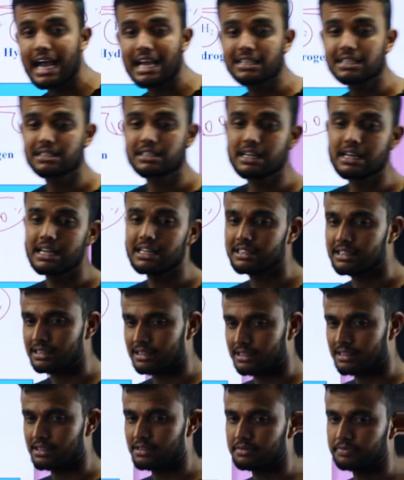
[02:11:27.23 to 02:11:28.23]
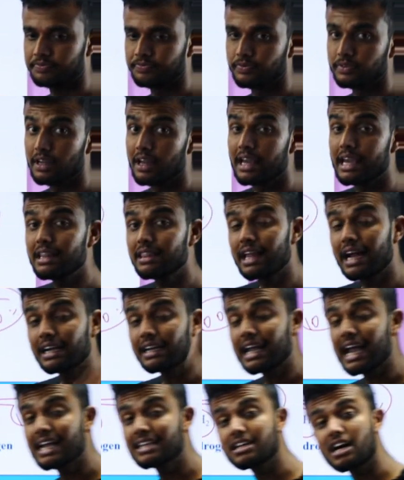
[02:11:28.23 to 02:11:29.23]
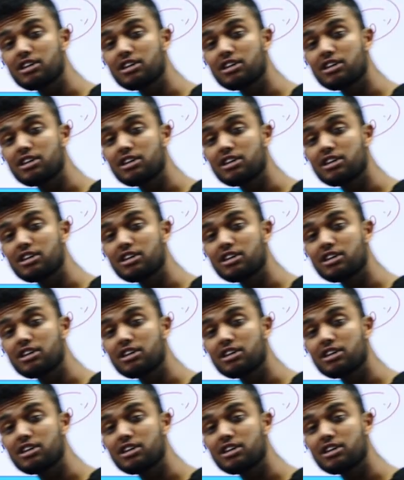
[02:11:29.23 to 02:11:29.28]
gas is releases. In that case,